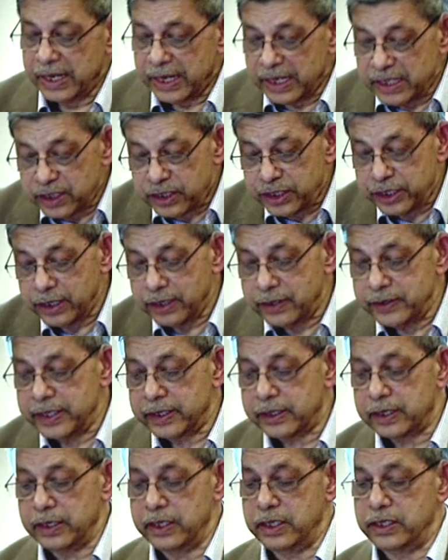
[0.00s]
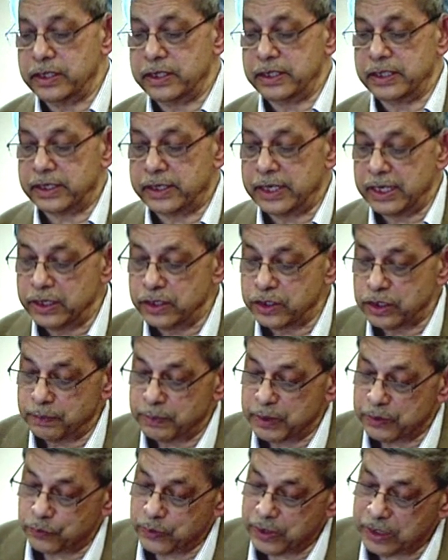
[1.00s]
in theory at least, the tension
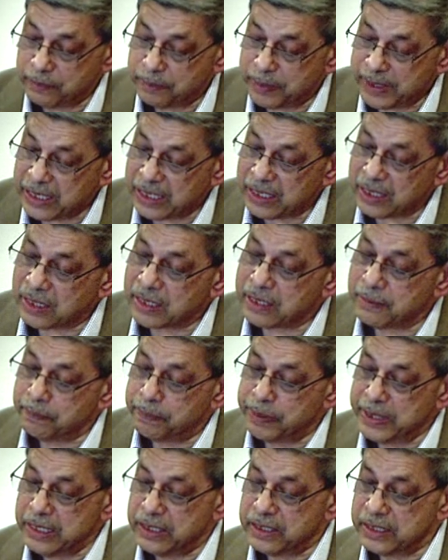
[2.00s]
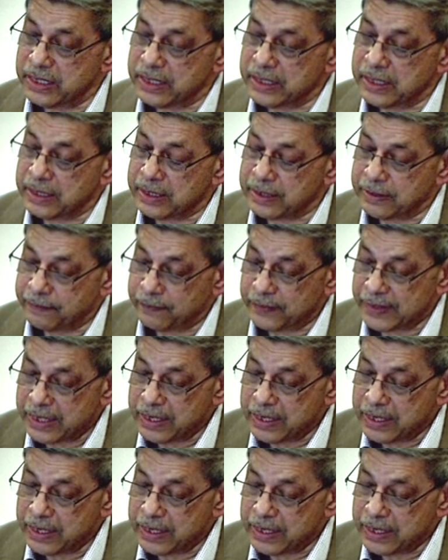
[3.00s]
between competing